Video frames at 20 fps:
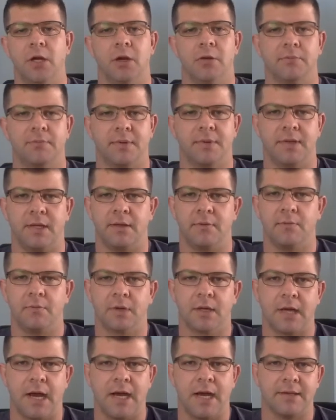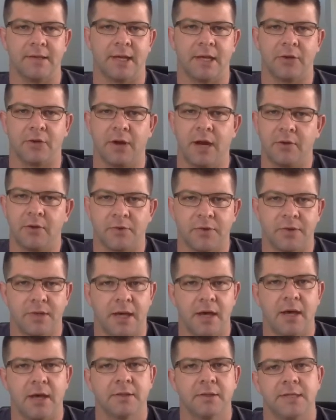Seeing what guys like Greg
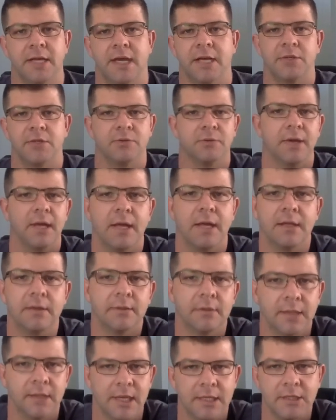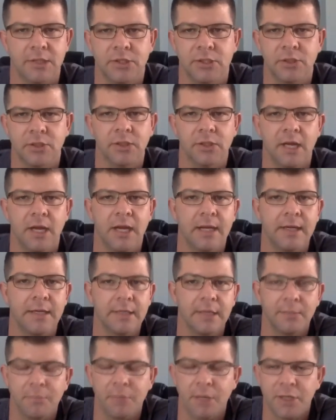Cosell, Ted Nguyen, Lance Zierlein,
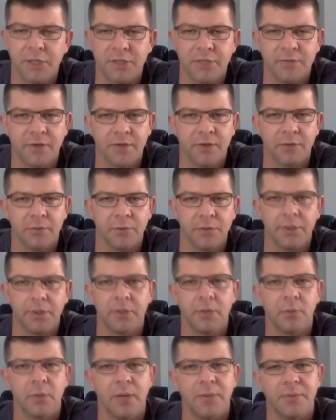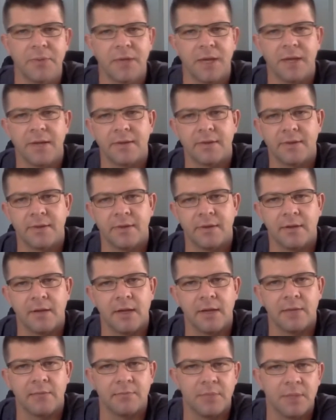and a bunch of other really good websites
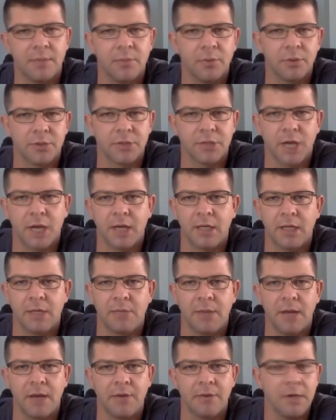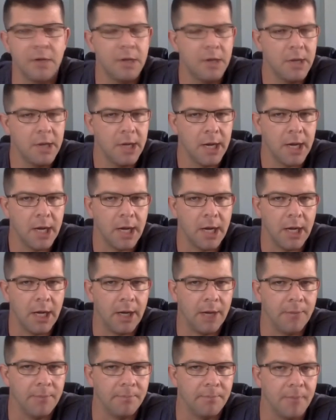and people are talking about
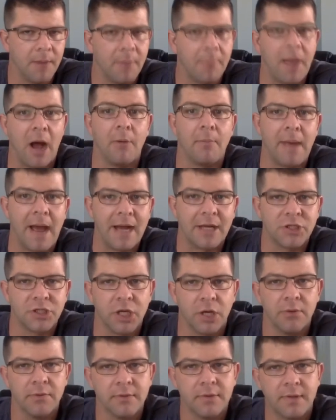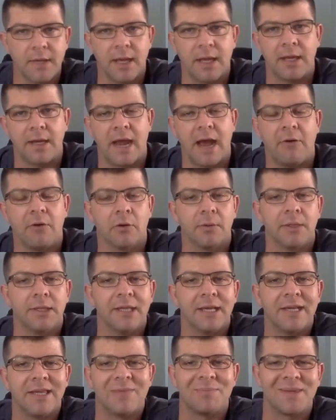Mack Jones and how it
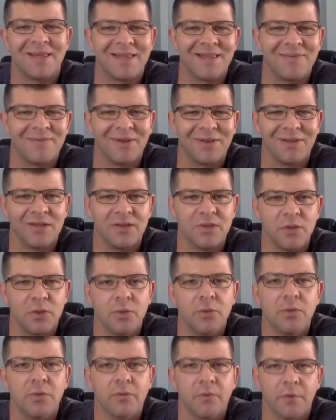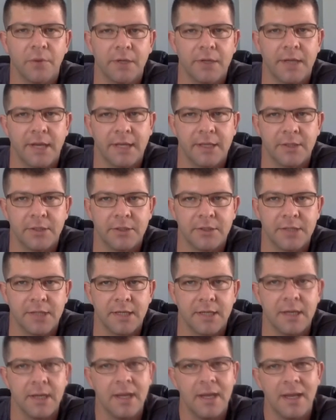relates specifically to the 49ers
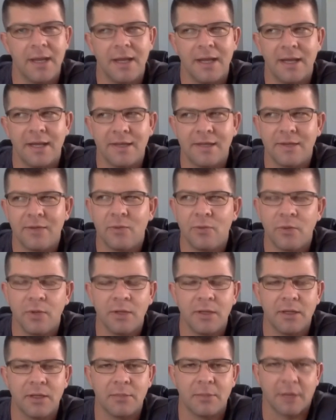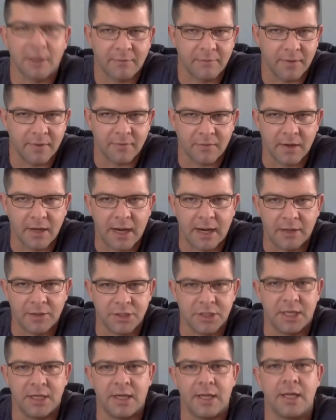and is he really the best fit for Kyle
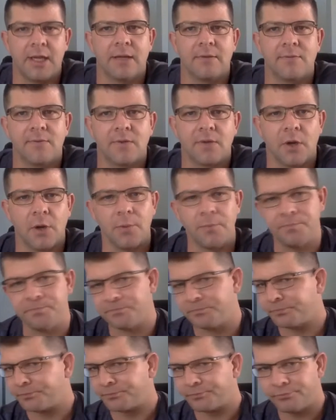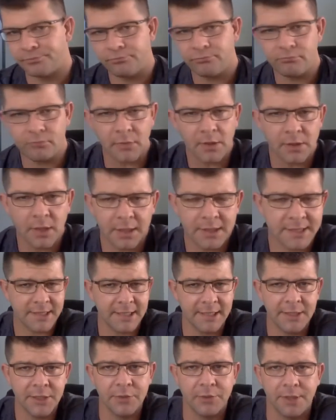Shanahan? So let's
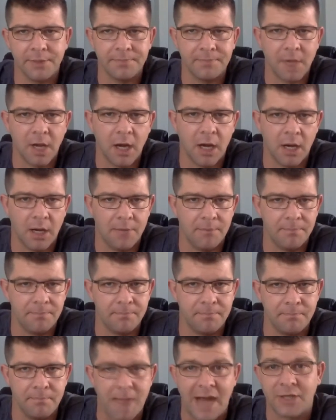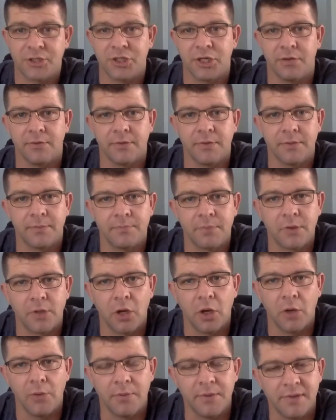into it. Mack Jones.
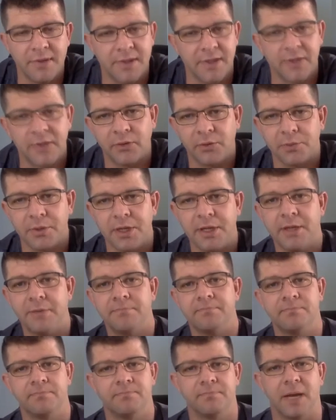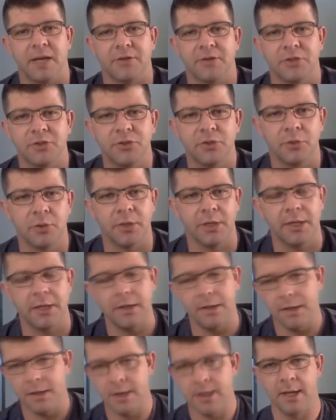So he's 6'3", about 220.
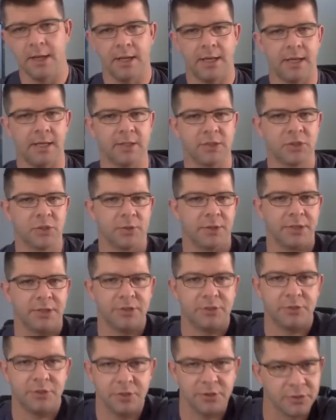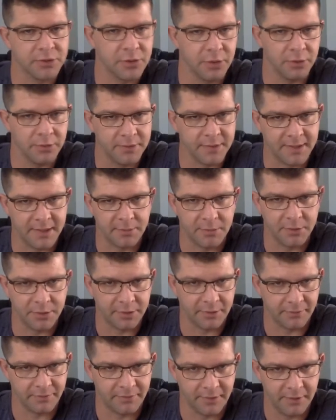He is 22 years old, similar
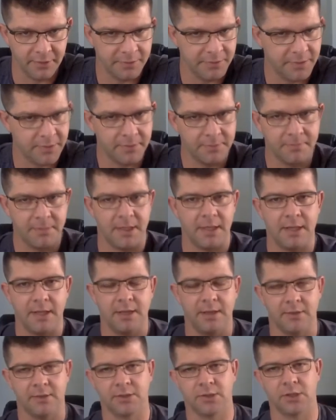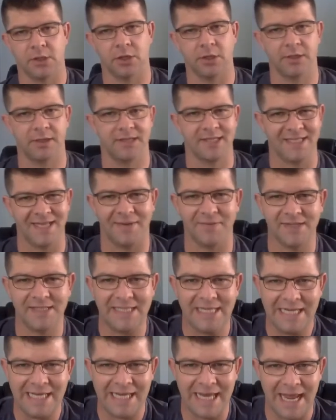to Fields. He has started
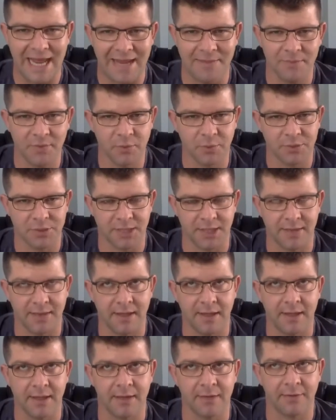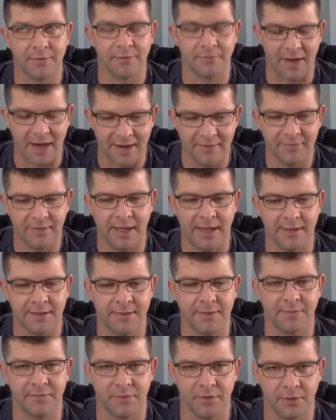17 games, which I think is 5 less
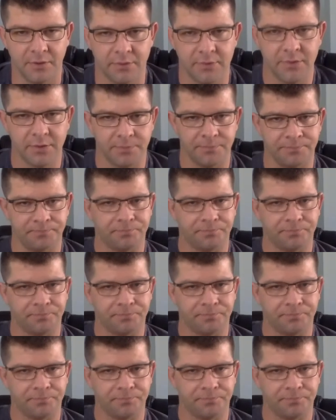than Fields.